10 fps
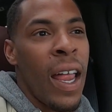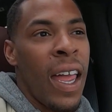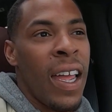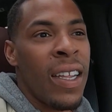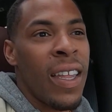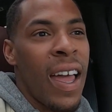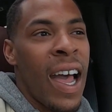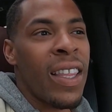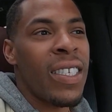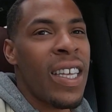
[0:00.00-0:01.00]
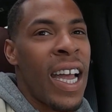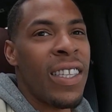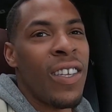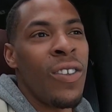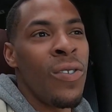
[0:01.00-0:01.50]
And I
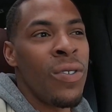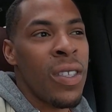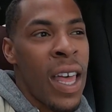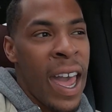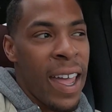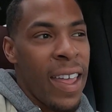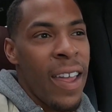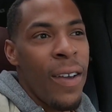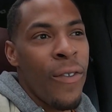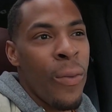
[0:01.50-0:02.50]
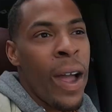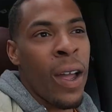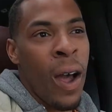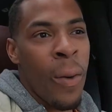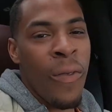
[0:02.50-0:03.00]
decided to use that for my
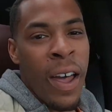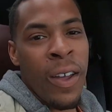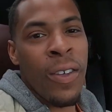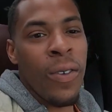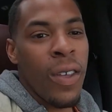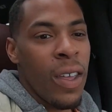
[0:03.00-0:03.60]
comp value.